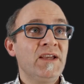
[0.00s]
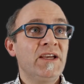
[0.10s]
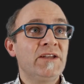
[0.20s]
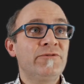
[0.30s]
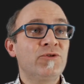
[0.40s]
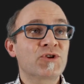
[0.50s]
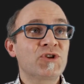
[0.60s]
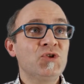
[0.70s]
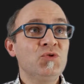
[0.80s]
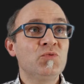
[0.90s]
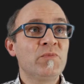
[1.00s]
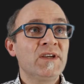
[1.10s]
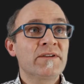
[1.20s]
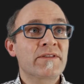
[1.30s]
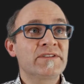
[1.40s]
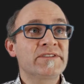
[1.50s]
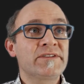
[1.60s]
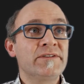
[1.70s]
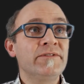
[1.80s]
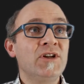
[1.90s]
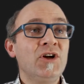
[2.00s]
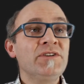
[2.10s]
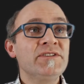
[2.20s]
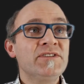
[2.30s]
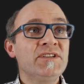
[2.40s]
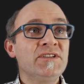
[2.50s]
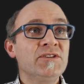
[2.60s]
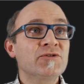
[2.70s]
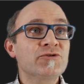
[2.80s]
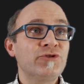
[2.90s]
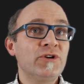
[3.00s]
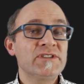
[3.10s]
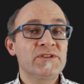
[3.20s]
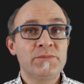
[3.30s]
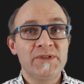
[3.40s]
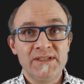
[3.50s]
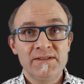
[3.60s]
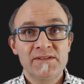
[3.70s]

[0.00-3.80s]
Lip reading: And for Q, this is the velocity cross B.